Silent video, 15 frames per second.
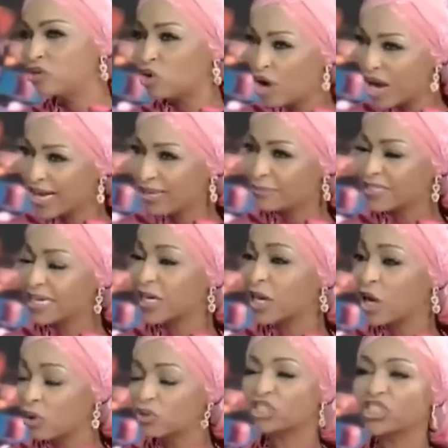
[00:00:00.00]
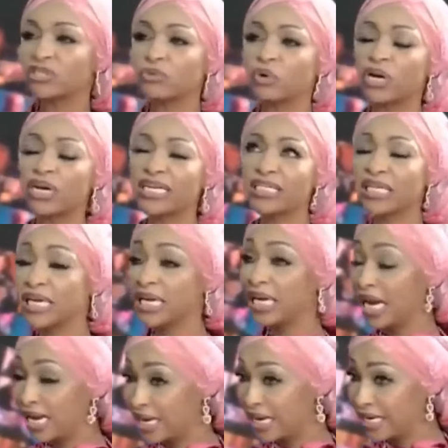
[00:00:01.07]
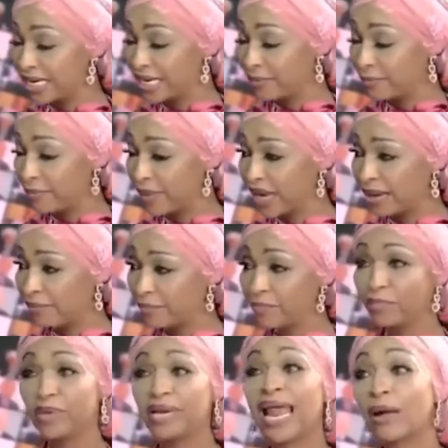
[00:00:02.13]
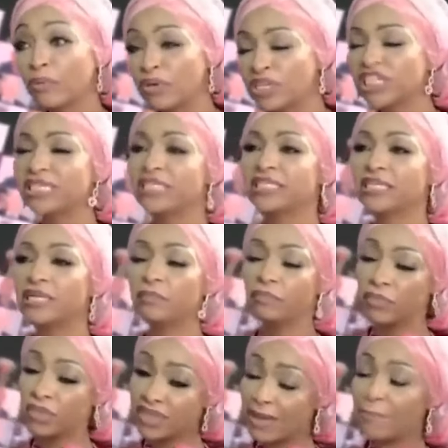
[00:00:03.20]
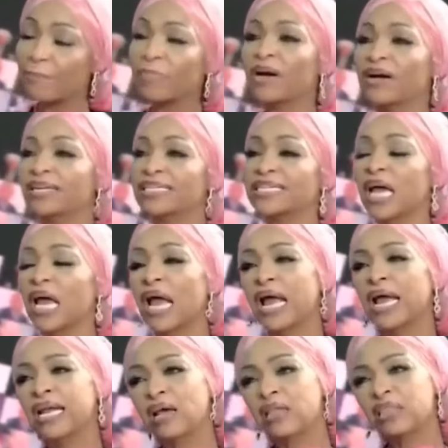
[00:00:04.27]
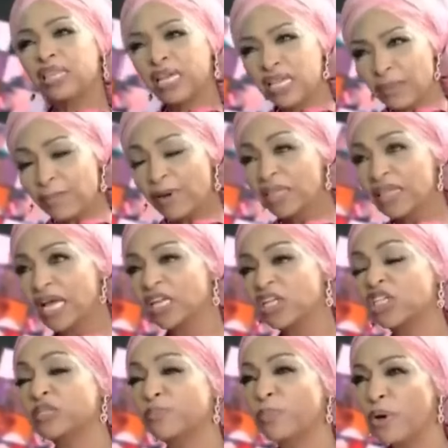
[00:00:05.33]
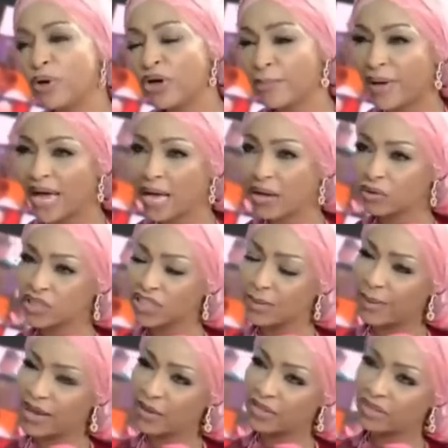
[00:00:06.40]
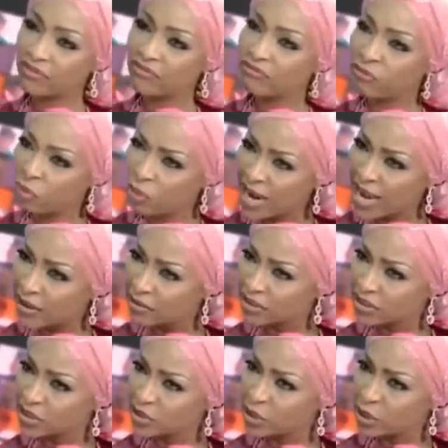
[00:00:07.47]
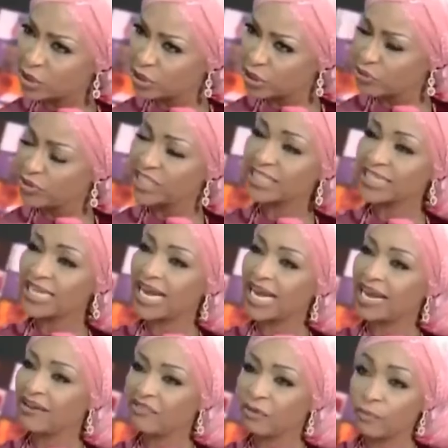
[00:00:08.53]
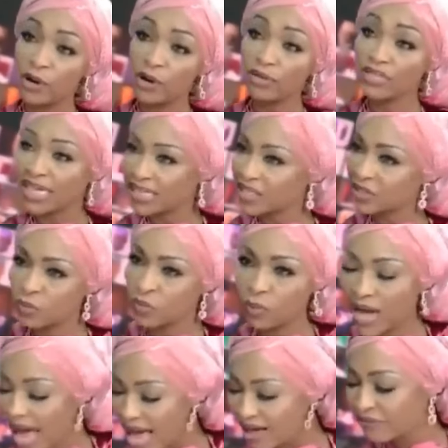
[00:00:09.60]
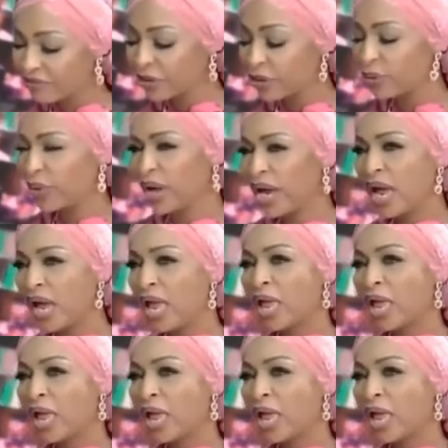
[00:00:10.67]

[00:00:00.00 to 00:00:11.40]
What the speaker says: tribes and cultures, right? And languages, that part. Now, the other part that you spoke about the fallout, so to say, of the protest or what have you,